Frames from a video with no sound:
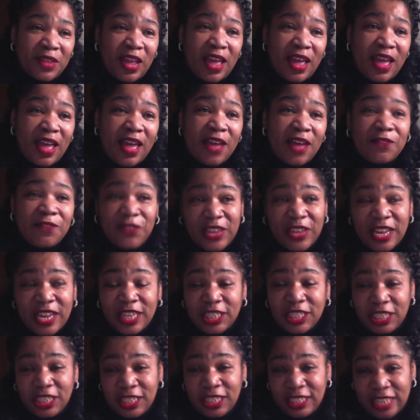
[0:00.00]
A V N
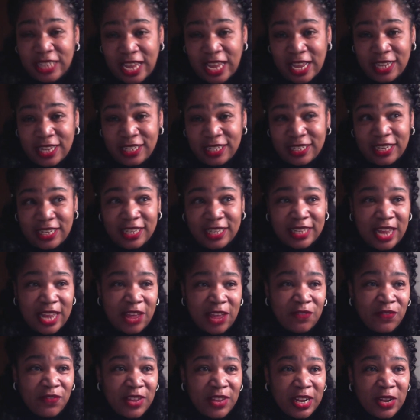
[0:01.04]
G test is a
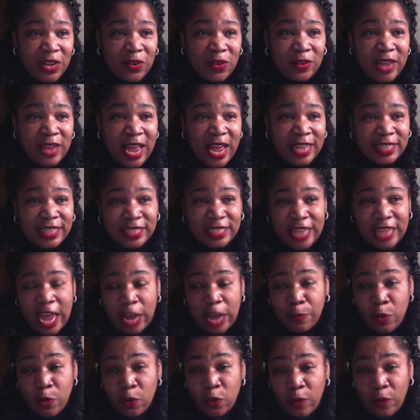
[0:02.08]
video
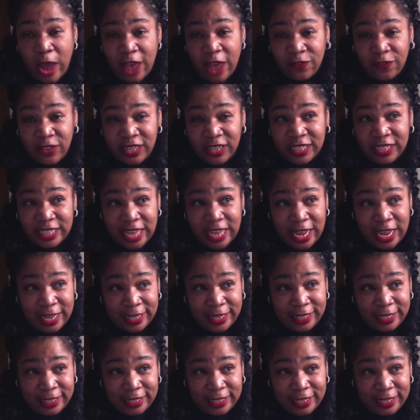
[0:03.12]
nystagmography
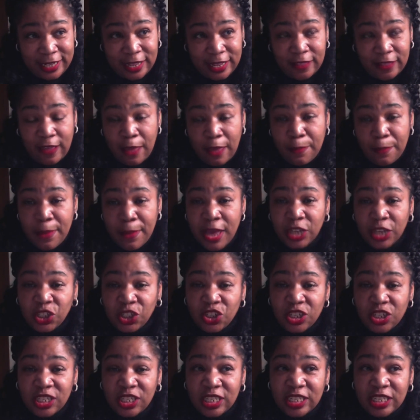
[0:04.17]
test that
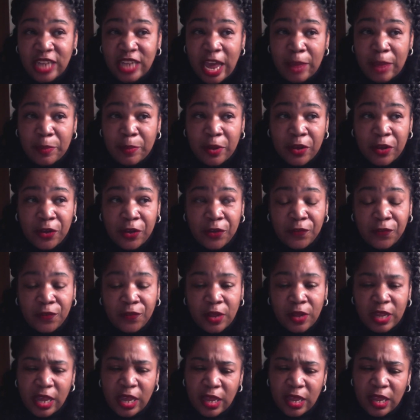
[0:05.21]
measures a type of
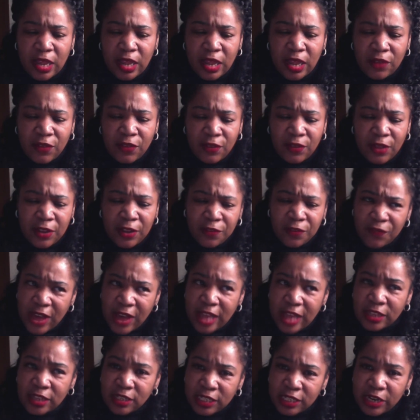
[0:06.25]

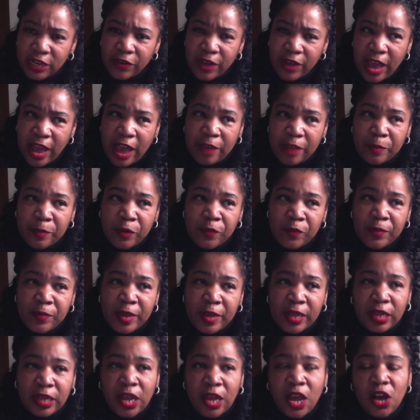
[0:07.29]
involuntary eye
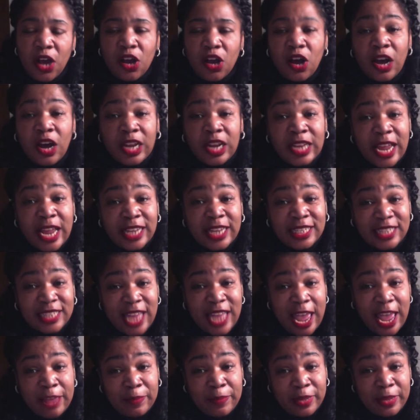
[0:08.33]
movement called
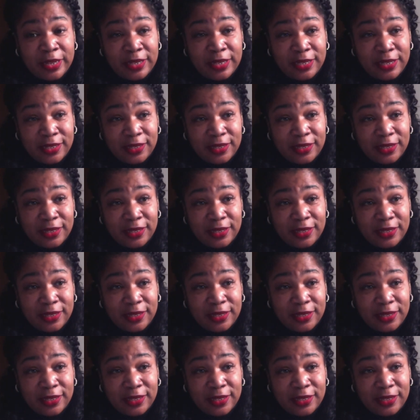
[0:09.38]
nystagmus.